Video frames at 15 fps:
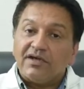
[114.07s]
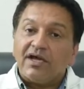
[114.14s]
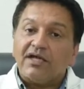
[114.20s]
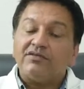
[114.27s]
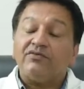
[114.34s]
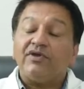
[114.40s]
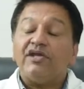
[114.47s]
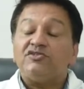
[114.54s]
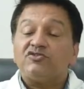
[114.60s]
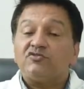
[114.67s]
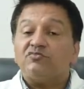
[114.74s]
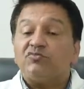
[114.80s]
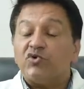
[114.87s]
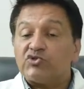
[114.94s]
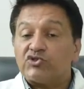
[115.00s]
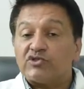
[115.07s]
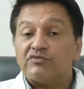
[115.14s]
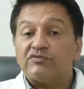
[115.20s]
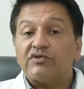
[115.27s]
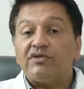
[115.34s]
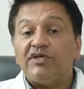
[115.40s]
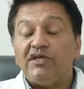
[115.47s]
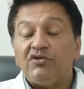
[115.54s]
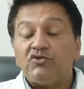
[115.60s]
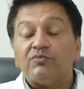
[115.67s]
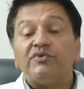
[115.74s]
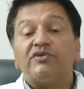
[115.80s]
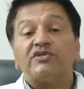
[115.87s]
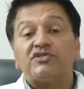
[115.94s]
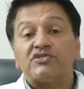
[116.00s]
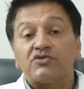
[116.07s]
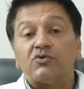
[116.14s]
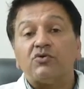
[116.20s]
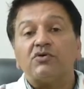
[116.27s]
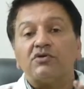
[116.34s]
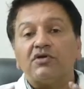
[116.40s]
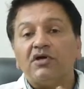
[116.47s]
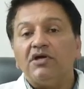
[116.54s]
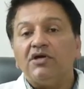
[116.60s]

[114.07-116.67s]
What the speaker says: and the range of motion of the knee to be restored,